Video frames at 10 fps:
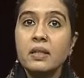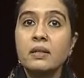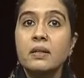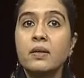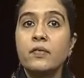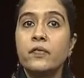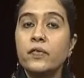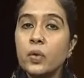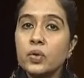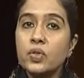the
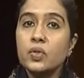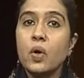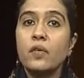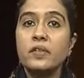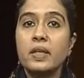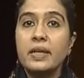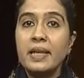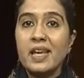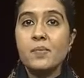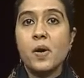fruits of their
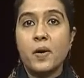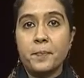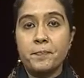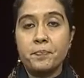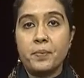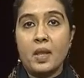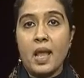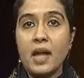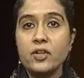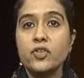labor
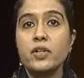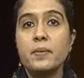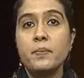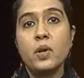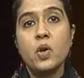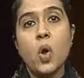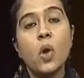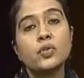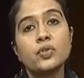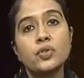actually
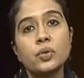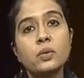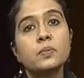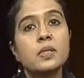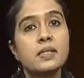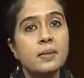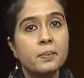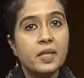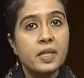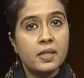belonged to
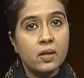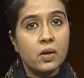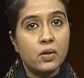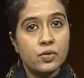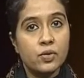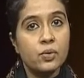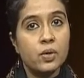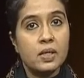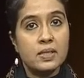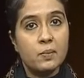somebody uh, to
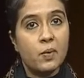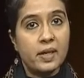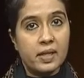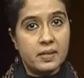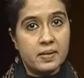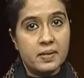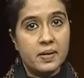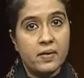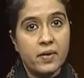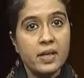uh, someone else
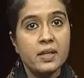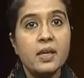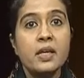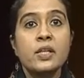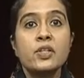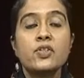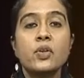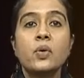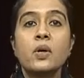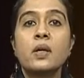right so
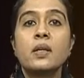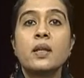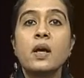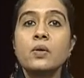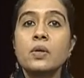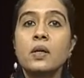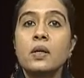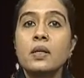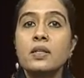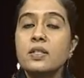now
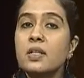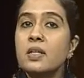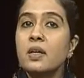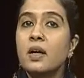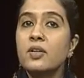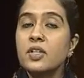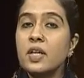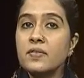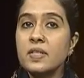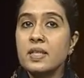uh, she uh, she
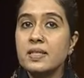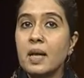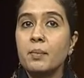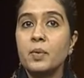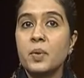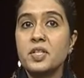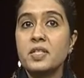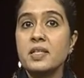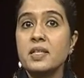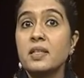gives this example where she
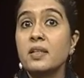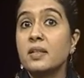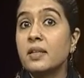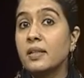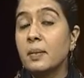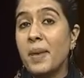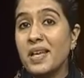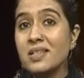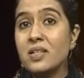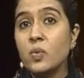says that the, that the
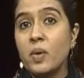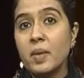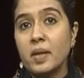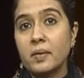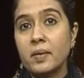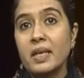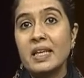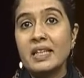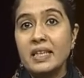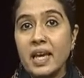peasant women
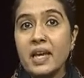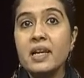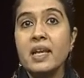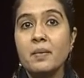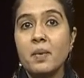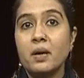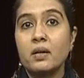their labor